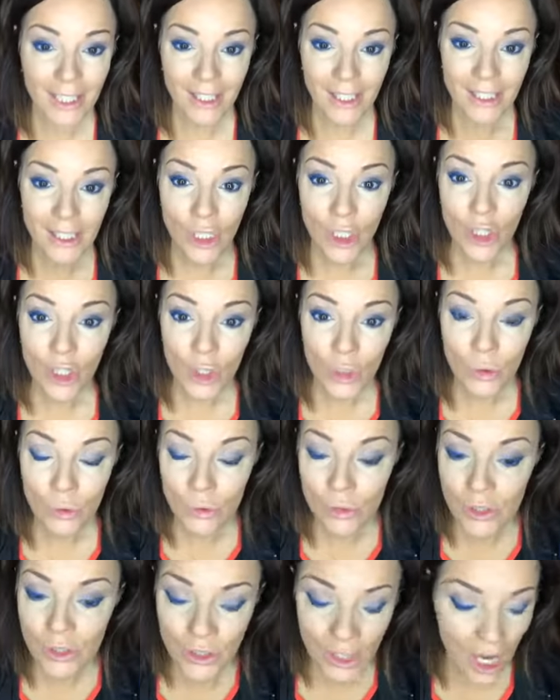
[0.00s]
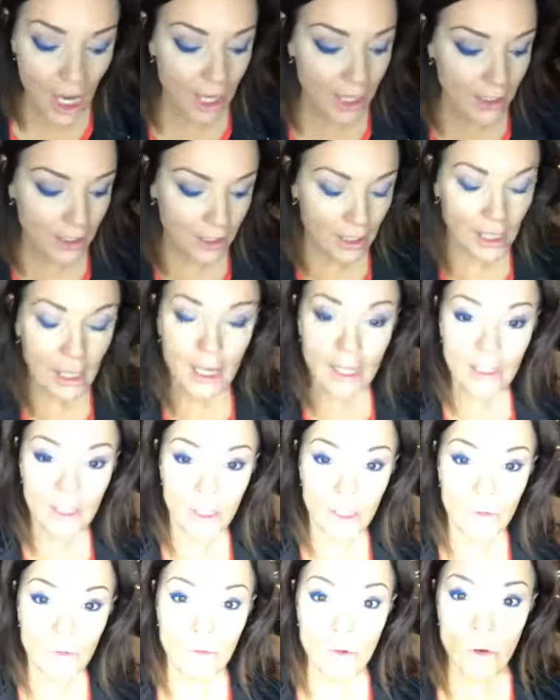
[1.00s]
That's a huge sign that
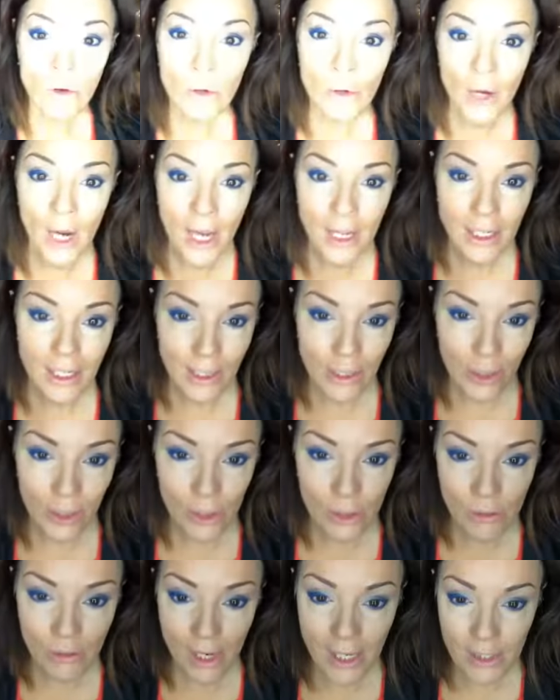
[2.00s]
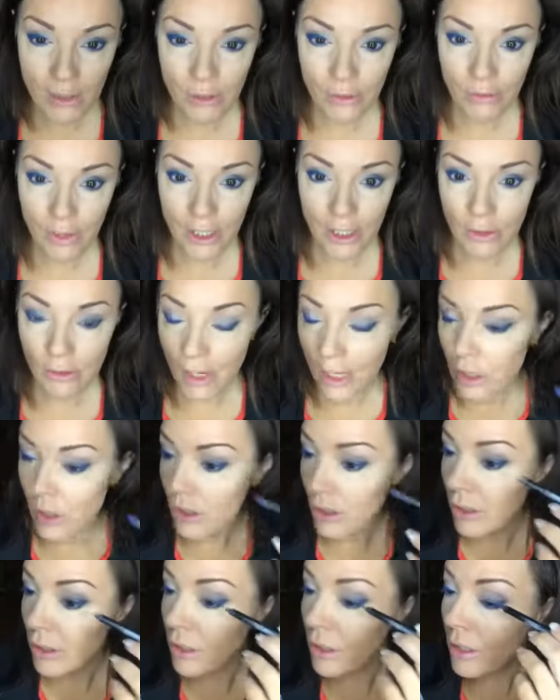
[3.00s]
you know you're headed in the right, right direction.